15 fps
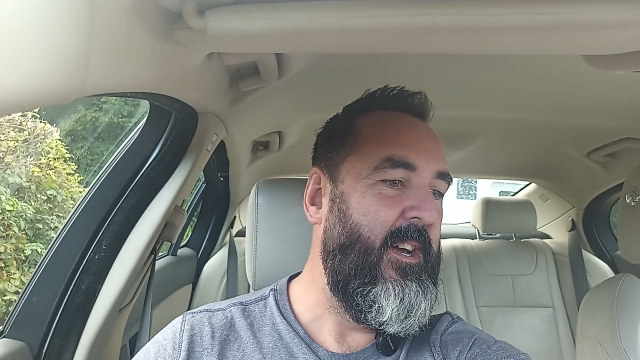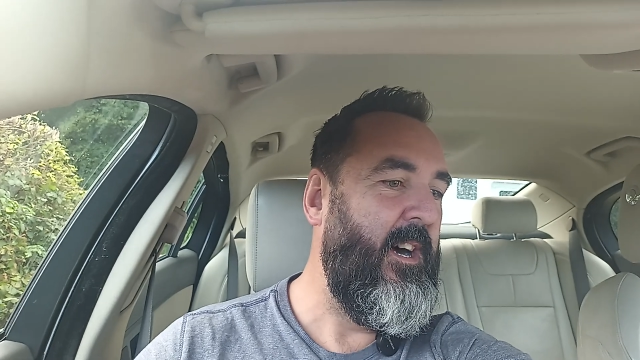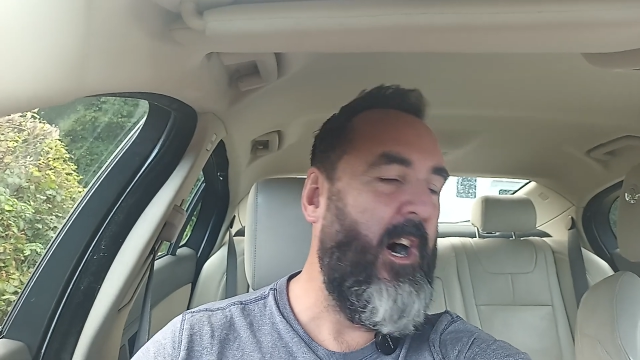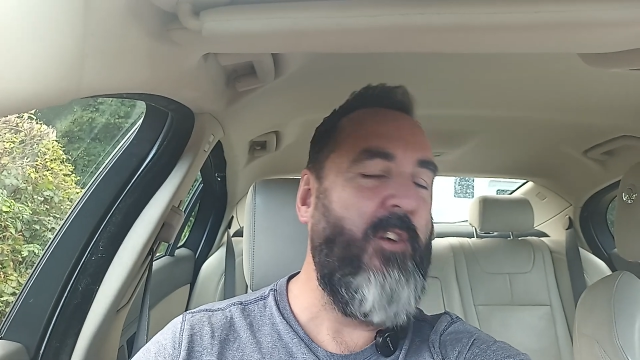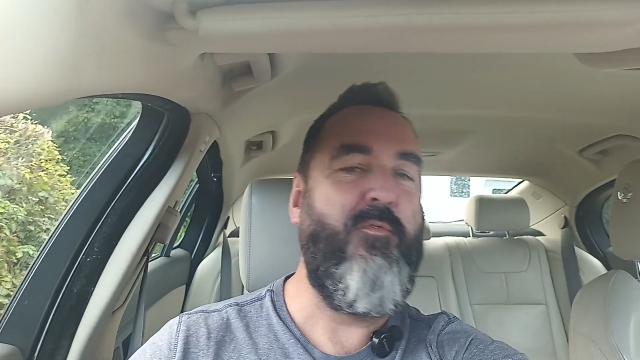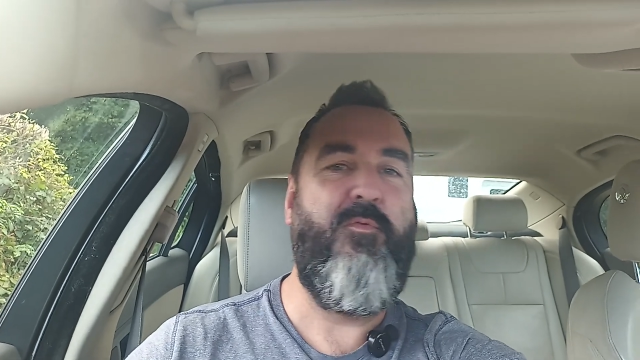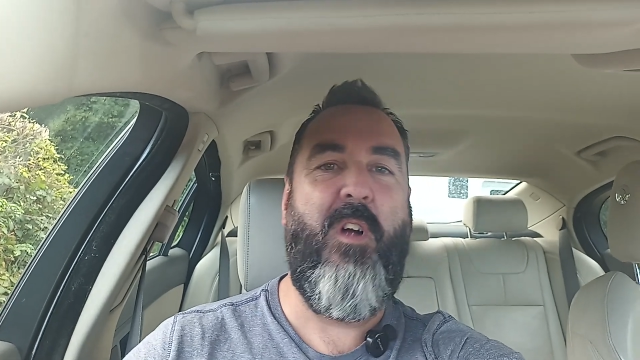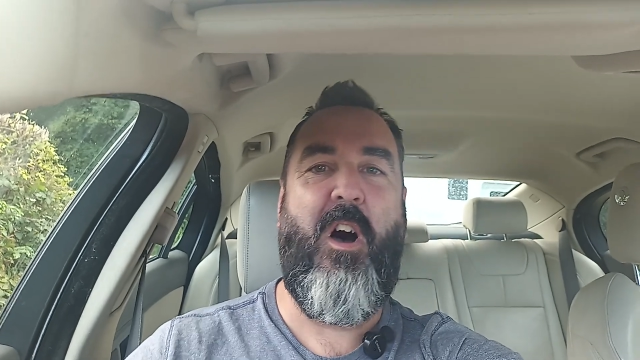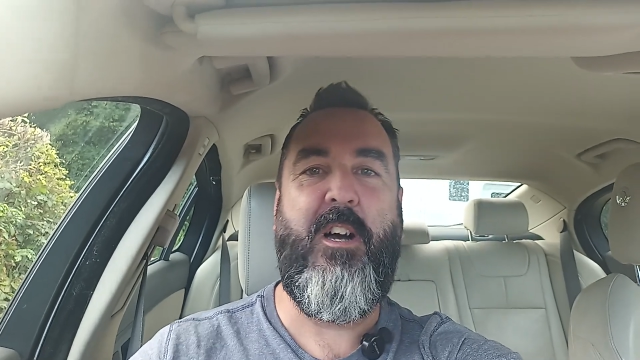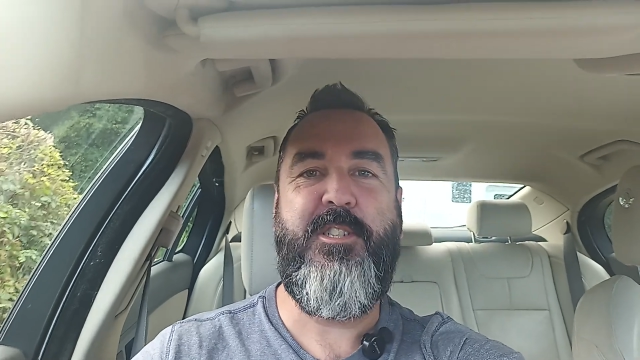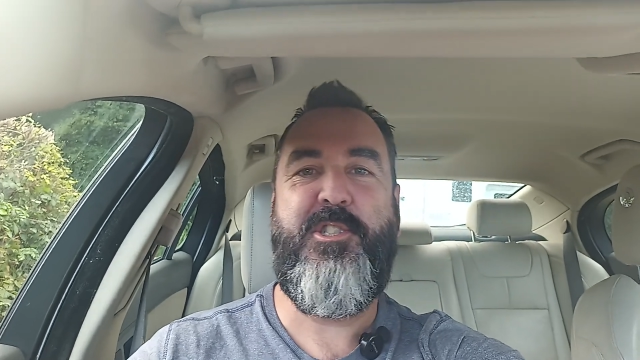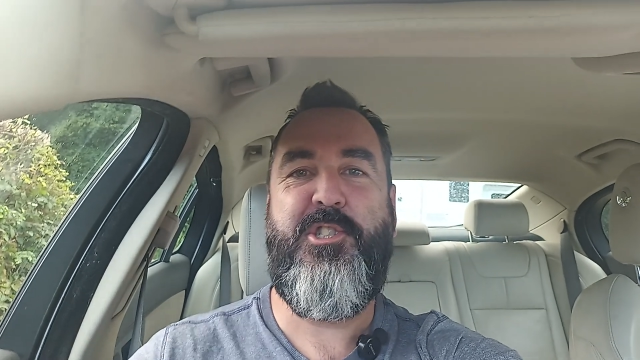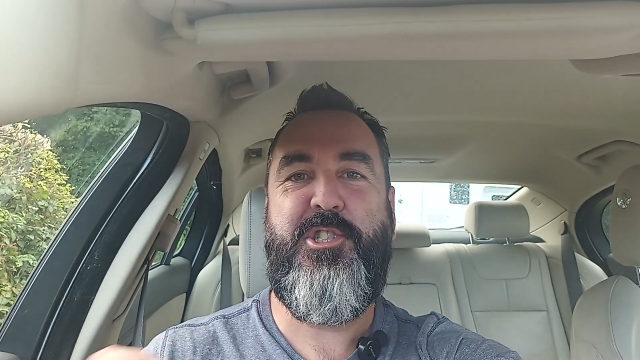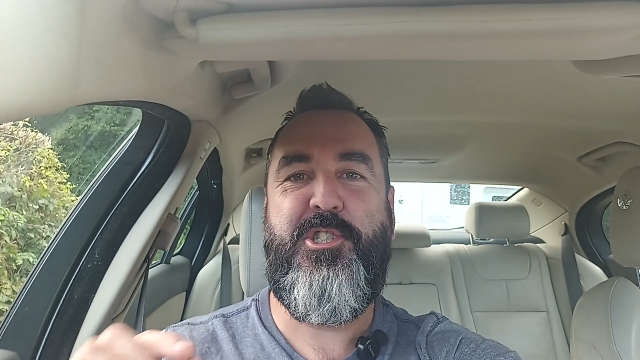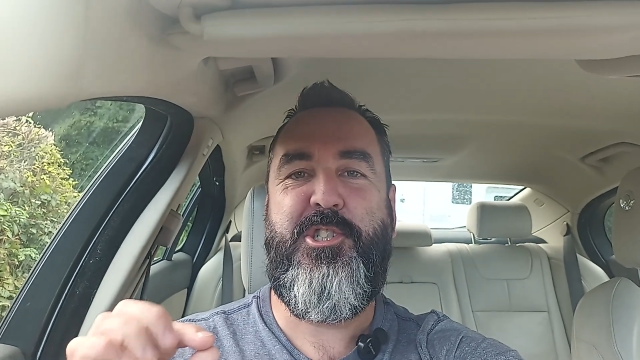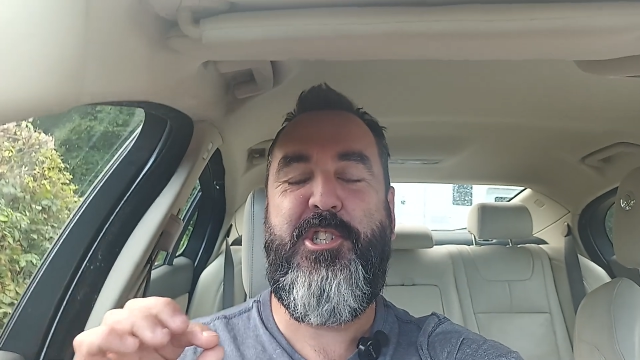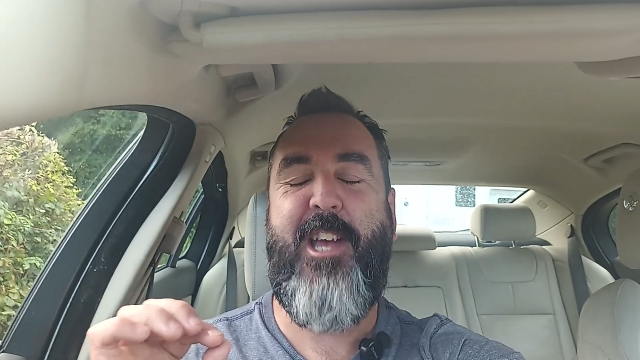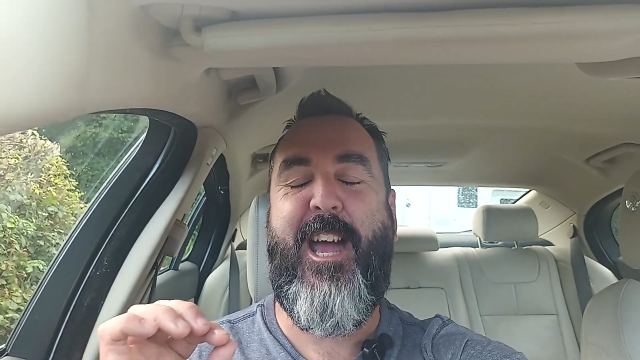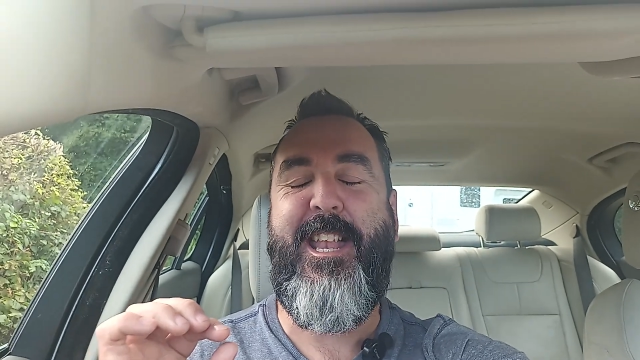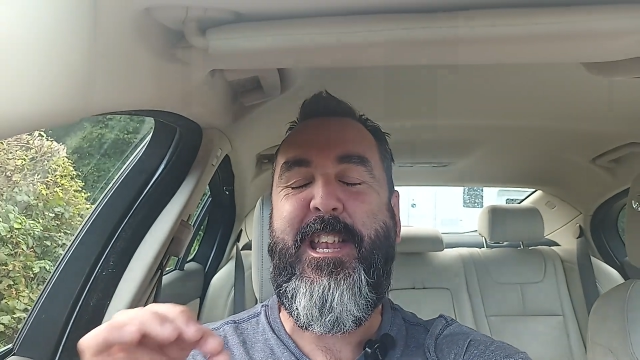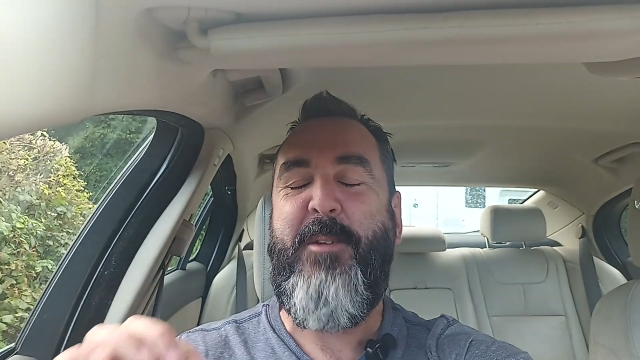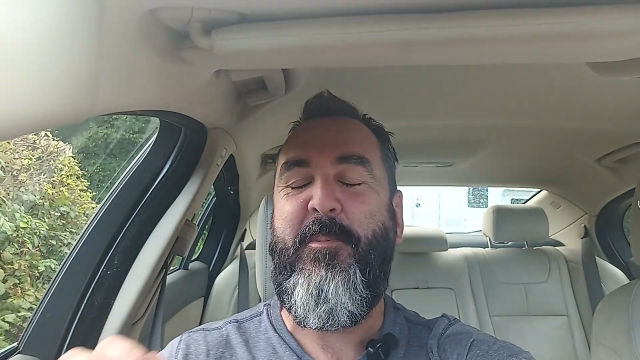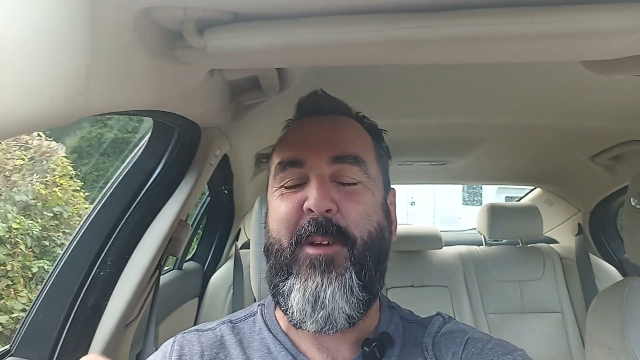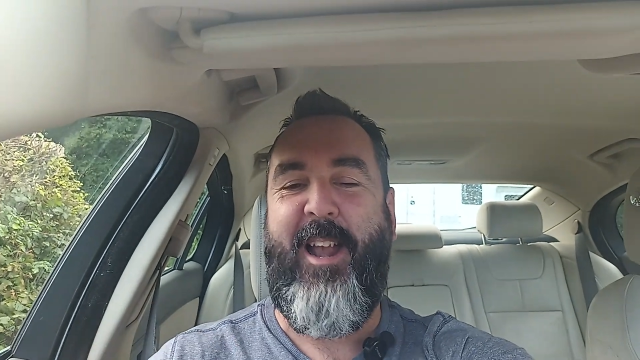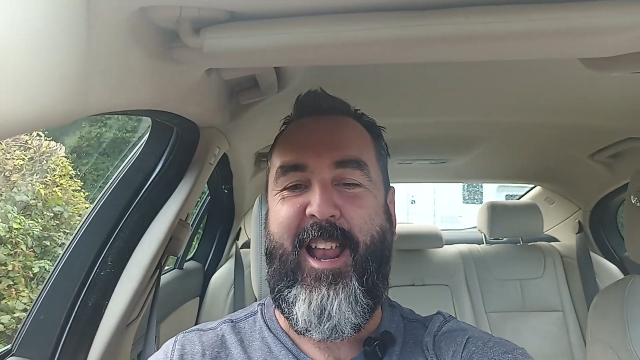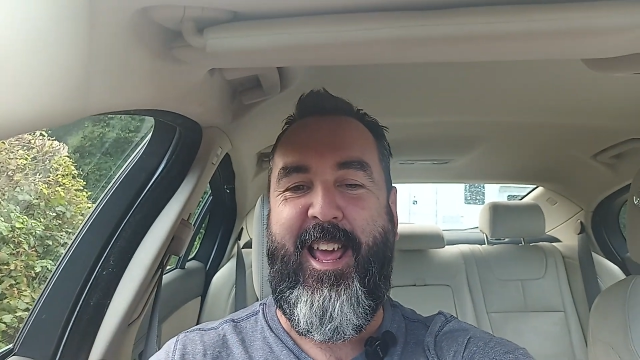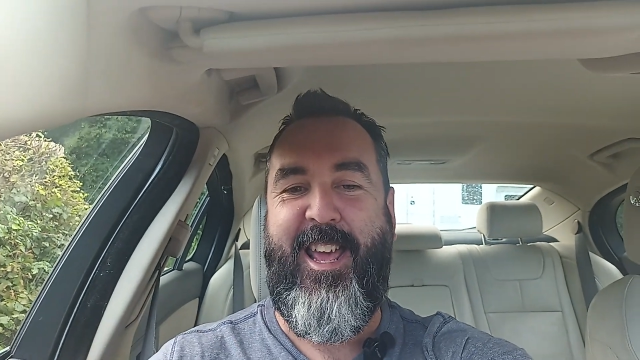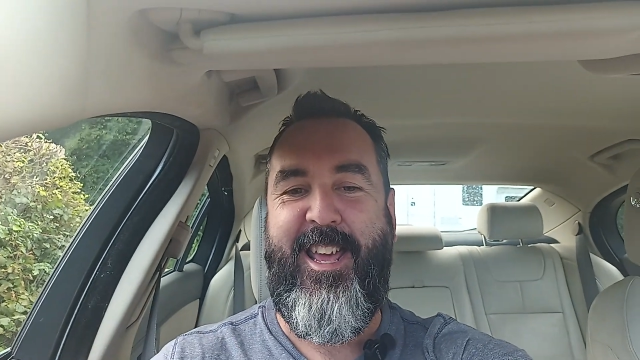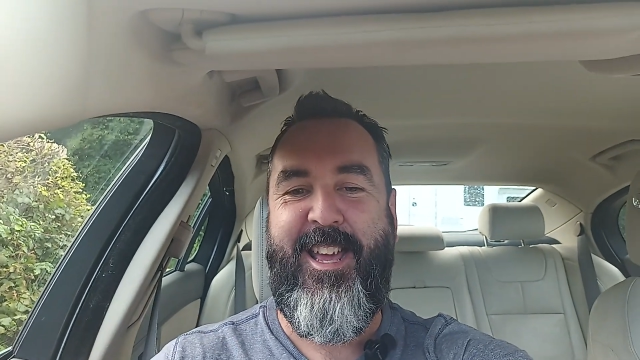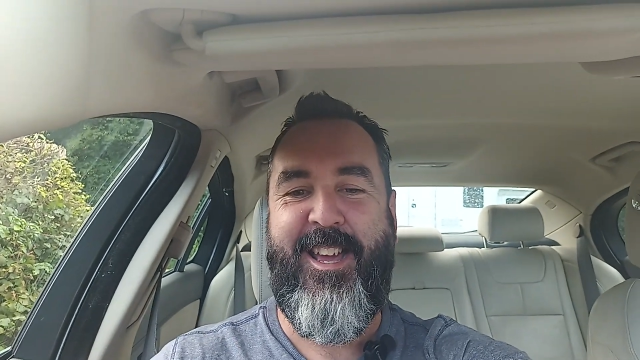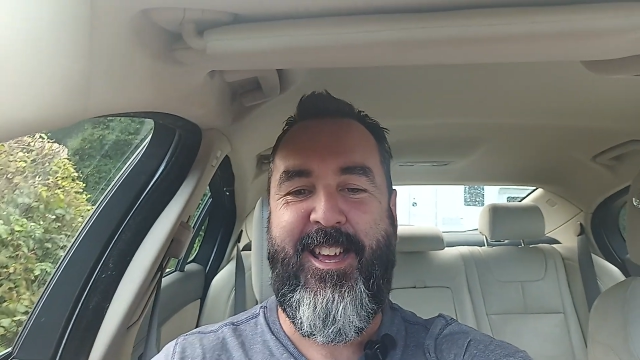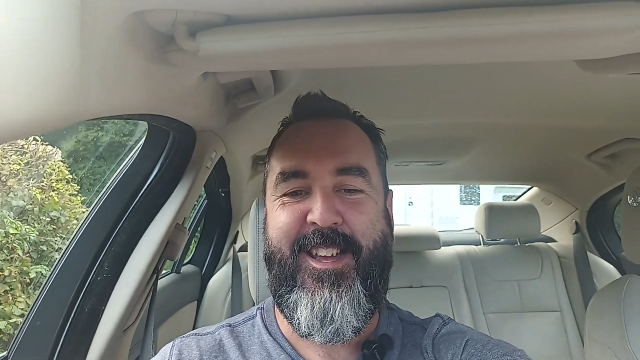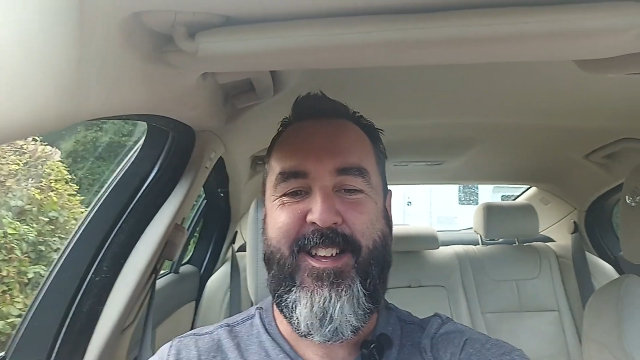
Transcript: I genuinely